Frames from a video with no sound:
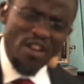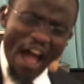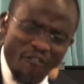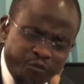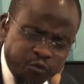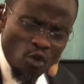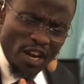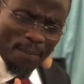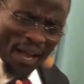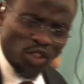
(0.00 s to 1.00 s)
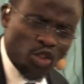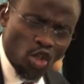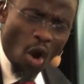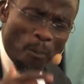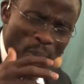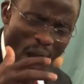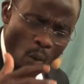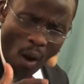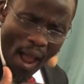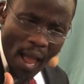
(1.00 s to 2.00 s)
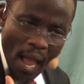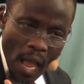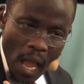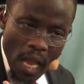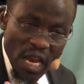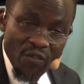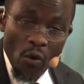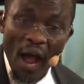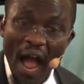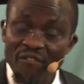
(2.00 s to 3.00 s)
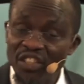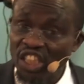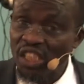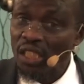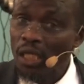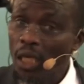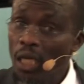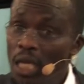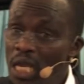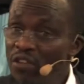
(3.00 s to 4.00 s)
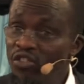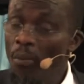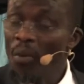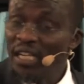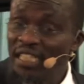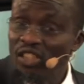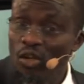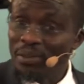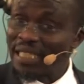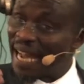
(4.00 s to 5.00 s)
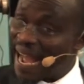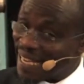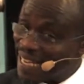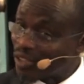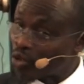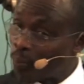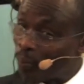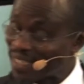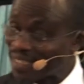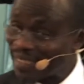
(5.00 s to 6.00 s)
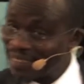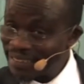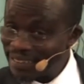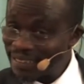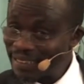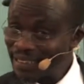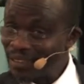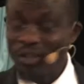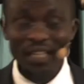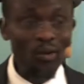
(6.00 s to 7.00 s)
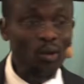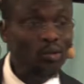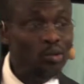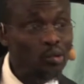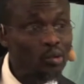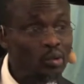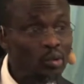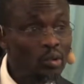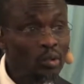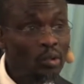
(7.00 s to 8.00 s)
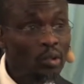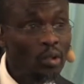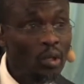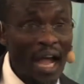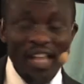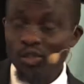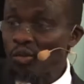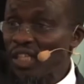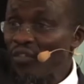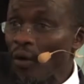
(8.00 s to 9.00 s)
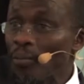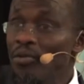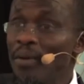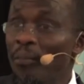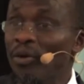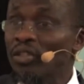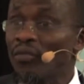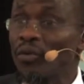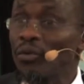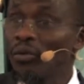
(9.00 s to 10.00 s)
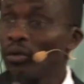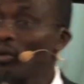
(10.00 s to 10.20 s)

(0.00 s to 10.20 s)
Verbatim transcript: you that fully mature power, if you have it, if somebody did something against you personally, what are you going to do? As you see from human point of view,